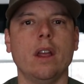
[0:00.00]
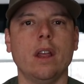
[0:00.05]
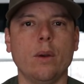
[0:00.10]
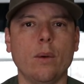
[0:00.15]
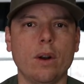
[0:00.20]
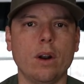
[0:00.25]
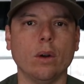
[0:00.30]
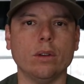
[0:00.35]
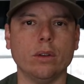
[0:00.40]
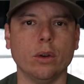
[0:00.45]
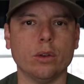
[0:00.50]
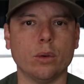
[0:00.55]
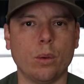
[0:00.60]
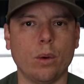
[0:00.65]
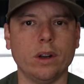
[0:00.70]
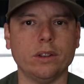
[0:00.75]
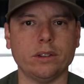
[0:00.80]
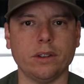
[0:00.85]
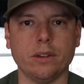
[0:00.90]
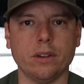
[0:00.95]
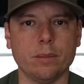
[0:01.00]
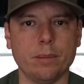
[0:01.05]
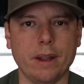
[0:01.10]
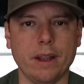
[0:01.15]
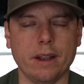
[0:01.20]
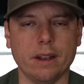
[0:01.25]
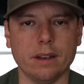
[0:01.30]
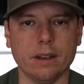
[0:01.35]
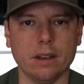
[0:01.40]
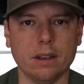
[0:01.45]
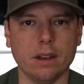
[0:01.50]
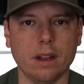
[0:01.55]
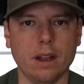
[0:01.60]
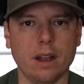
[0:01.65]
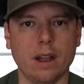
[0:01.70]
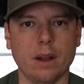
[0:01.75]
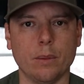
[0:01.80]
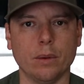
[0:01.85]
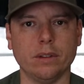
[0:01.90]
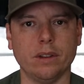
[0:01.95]
You want to know what those questions mean
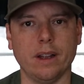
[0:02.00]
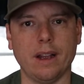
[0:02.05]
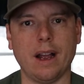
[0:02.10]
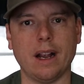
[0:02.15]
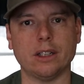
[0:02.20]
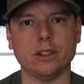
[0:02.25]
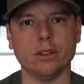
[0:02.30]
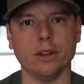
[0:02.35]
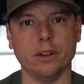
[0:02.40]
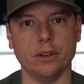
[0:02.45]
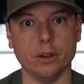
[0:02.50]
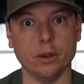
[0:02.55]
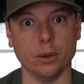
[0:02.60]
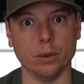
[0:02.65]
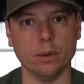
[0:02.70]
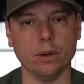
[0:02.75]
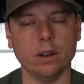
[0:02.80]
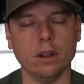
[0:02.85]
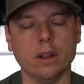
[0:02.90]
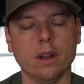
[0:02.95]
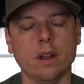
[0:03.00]
and what they actually do.